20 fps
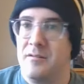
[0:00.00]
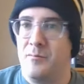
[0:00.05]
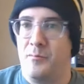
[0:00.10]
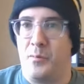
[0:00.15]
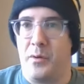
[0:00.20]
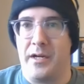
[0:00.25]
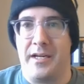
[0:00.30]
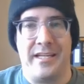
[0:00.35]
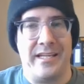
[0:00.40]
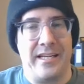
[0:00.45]

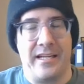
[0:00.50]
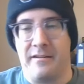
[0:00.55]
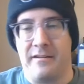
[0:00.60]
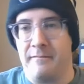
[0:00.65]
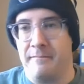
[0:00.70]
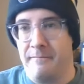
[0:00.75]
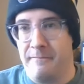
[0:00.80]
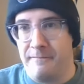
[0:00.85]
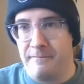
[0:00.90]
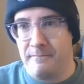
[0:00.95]
but he had
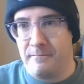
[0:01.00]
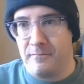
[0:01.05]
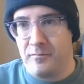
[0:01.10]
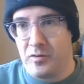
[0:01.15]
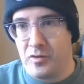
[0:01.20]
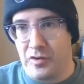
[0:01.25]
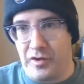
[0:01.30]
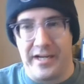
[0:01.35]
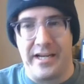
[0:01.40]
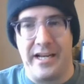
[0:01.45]
a
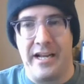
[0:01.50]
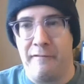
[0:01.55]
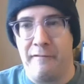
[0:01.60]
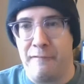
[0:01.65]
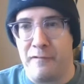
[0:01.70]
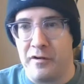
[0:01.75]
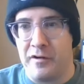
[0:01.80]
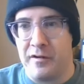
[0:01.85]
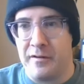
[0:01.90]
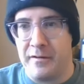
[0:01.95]
great
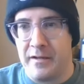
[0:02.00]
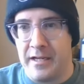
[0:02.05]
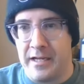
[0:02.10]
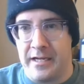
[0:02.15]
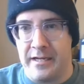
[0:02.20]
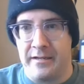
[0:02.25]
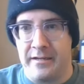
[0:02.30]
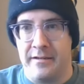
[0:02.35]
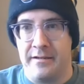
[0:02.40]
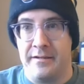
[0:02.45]
effort,
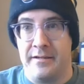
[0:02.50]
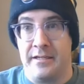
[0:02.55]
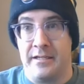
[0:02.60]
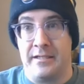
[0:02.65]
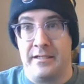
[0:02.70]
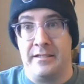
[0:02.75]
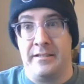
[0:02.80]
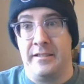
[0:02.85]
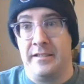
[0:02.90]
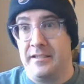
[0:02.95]
and
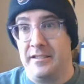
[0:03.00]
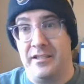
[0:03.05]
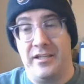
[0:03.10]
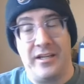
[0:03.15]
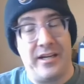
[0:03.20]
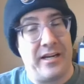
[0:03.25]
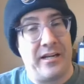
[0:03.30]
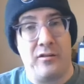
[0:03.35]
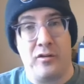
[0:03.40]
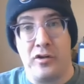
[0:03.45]
you
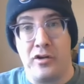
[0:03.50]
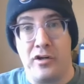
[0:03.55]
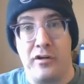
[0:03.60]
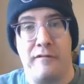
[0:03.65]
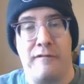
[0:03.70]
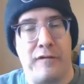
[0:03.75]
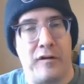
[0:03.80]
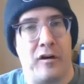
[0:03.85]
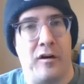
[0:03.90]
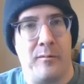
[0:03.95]
got to
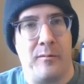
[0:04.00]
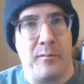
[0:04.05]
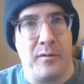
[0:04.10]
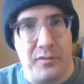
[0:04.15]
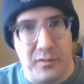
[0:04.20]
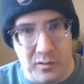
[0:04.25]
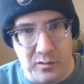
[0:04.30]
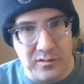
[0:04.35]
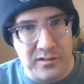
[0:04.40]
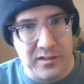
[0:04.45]
learn from
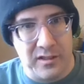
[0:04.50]
those